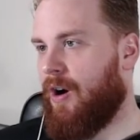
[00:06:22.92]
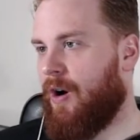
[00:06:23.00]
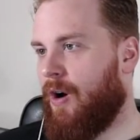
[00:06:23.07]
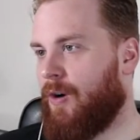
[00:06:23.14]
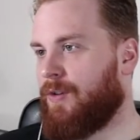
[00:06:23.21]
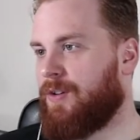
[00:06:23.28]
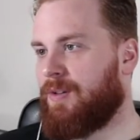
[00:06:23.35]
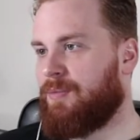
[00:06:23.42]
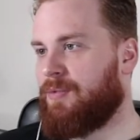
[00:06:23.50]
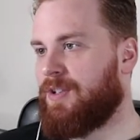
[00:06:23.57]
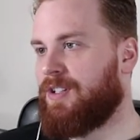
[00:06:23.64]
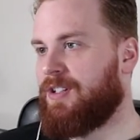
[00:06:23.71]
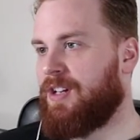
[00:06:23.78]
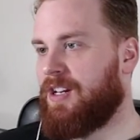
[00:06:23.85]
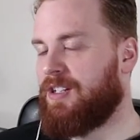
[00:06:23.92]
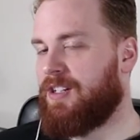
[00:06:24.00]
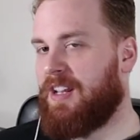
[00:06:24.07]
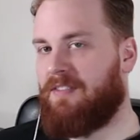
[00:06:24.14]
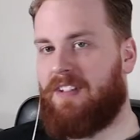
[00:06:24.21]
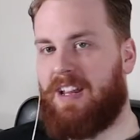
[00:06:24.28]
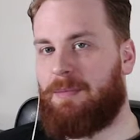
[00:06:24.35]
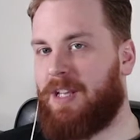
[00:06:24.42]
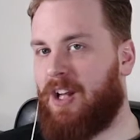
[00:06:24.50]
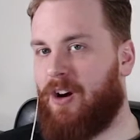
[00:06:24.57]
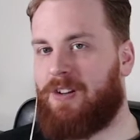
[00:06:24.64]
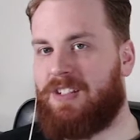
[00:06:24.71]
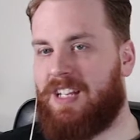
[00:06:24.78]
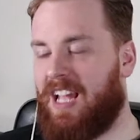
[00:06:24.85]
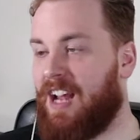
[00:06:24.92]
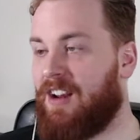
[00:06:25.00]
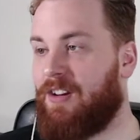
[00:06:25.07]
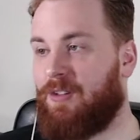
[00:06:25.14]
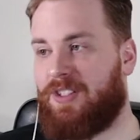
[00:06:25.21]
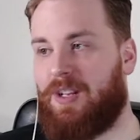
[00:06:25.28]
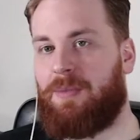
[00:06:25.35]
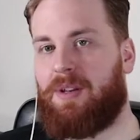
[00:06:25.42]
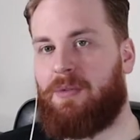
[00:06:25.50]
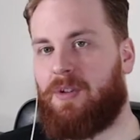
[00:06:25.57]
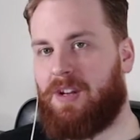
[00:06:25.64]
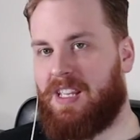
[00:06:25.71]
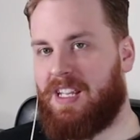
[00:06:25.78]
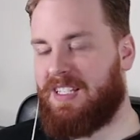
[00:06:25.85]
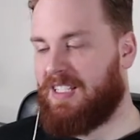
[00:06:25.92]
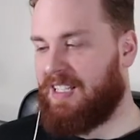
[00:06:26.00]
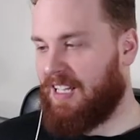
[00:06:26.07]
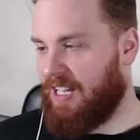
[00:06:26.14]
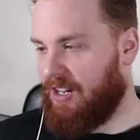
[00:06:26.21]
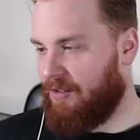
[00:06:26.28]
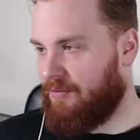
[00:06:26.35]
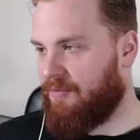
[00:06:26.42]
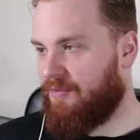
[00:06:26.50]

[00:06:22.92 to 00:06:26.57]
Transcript: Art appreciation day, family art day, I don't know, something where it gets like a